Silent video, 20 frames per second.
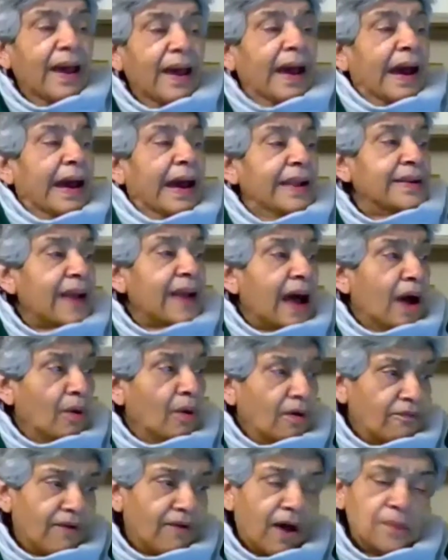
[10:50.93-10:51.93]
And
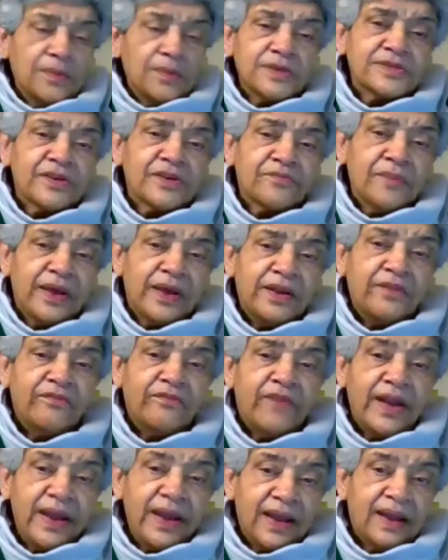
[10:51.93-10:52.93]
our farmers have made it
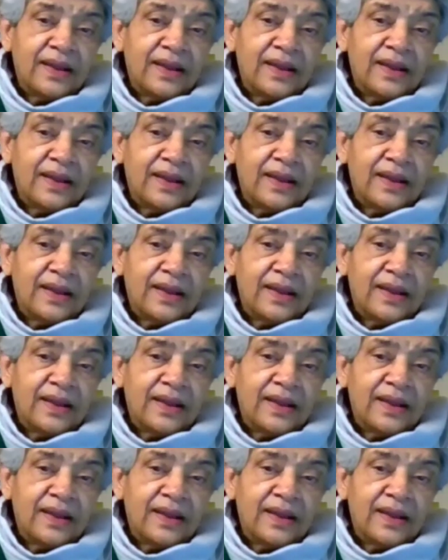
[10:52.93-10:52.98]
very